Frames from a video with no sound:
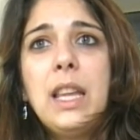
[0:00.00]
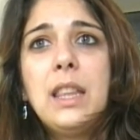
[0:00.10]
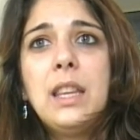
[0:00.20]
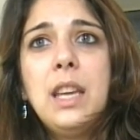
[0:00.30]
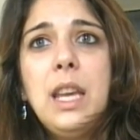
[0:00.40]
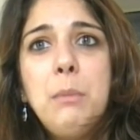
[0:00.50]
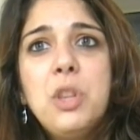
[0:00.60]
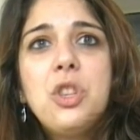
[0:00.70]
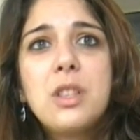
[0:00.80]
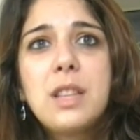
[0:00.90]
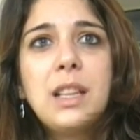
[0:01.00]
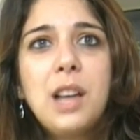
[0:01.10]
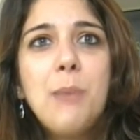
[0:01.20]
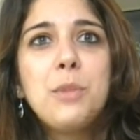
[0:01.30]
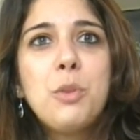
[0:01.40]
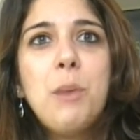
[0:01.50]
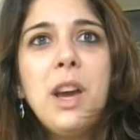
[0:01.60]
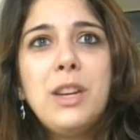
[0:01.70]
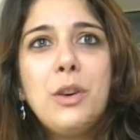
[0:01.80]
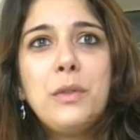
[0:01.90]
The images that come to
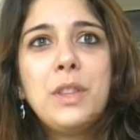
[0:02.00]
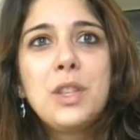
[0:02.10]
mind of the